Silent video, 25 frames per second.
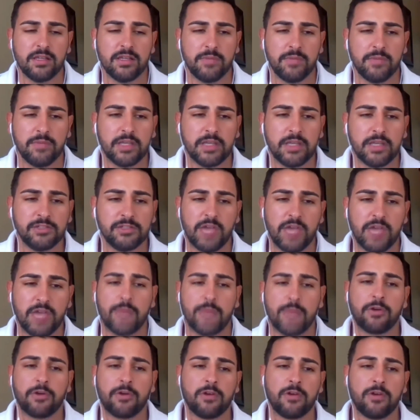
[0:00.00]
because you
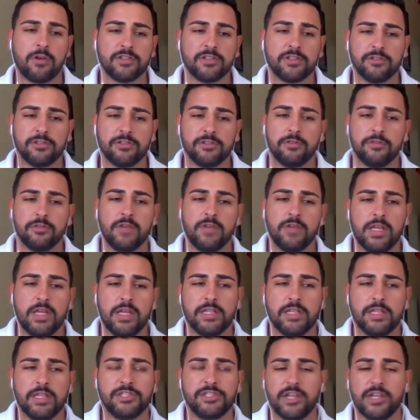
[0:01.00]
came across so
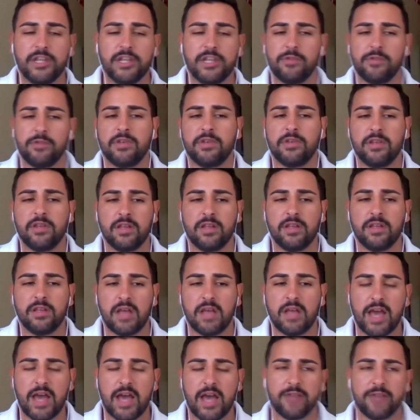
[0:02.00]
genuine,
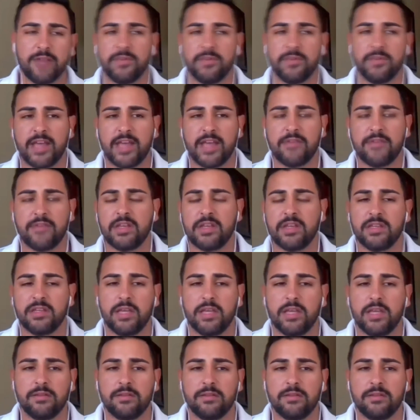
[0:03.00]
I didn't really have any,
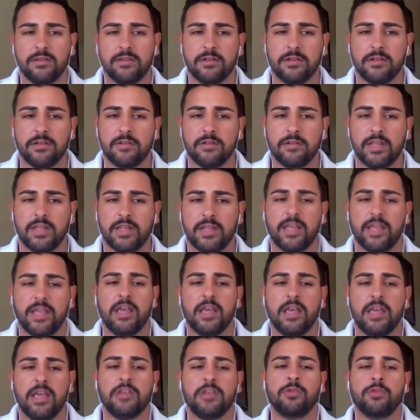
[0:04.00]
like
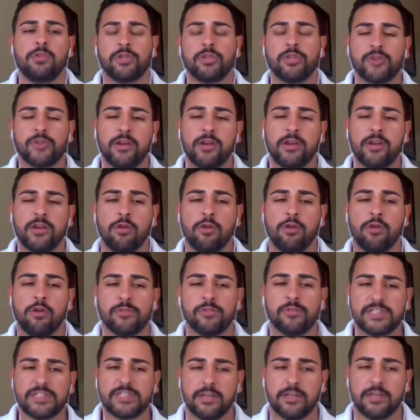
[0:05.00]
you weren't trying to
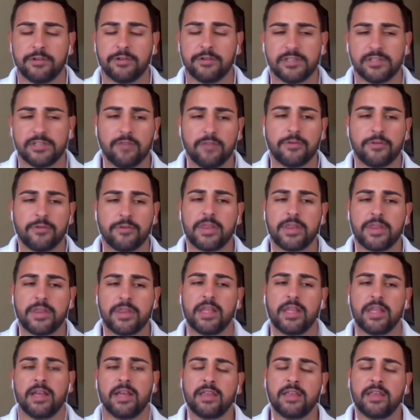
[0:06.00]
oversell yourself or anything
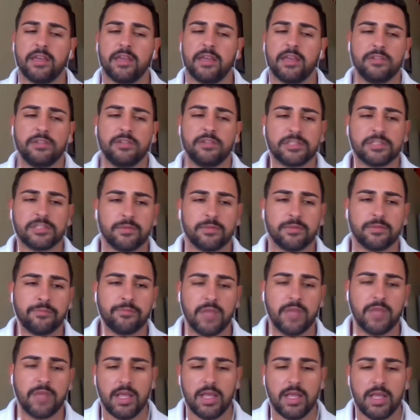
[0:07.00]
like that. You just
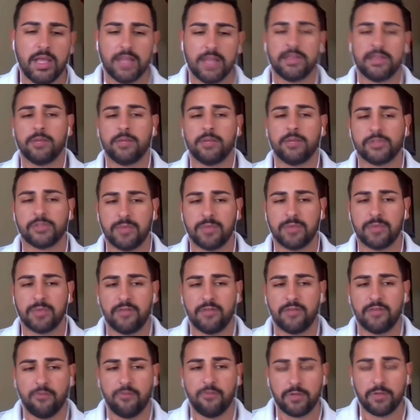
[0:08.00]
let the numbers speak
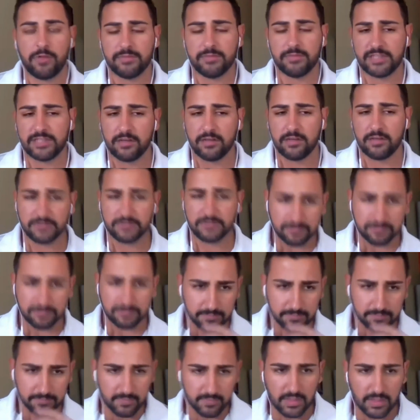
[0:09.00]
for themselves.
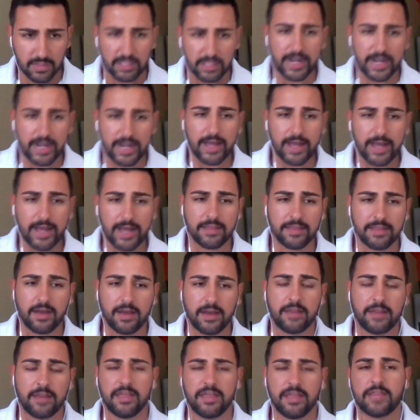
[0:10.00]
And
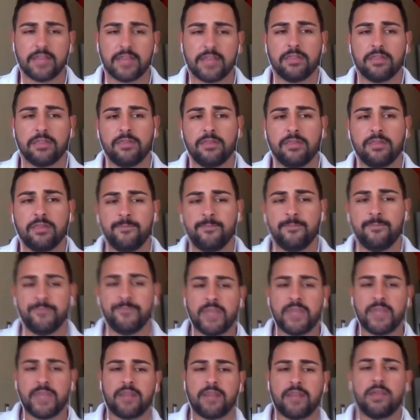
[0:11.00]
I think
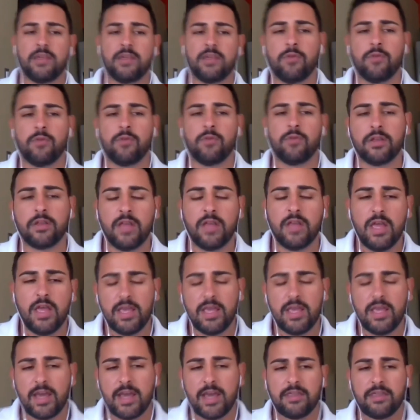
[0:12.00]
one
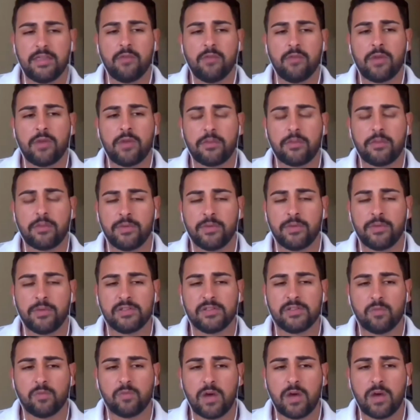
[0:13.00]
of the
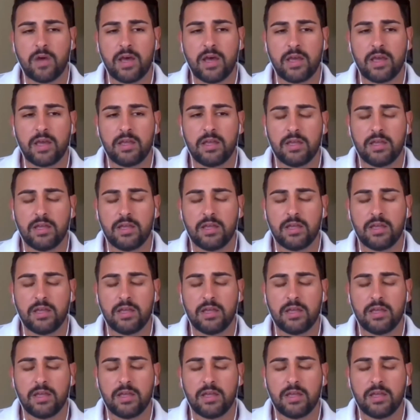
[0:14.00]
reasons why,